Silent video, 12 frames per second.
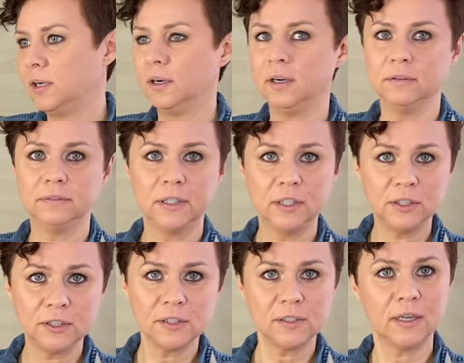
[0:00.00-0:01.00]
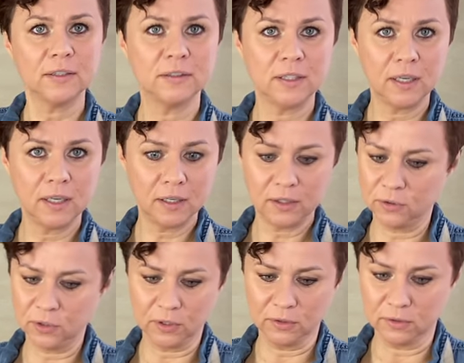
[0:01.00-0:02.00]
Uh, veggies that day. You
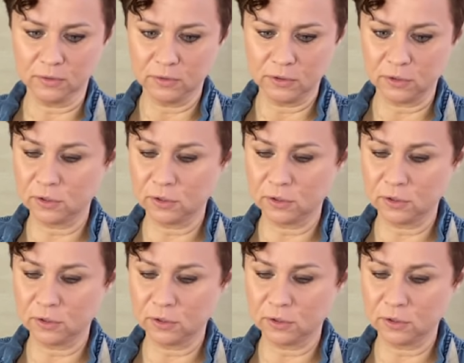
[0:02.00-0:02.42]
can just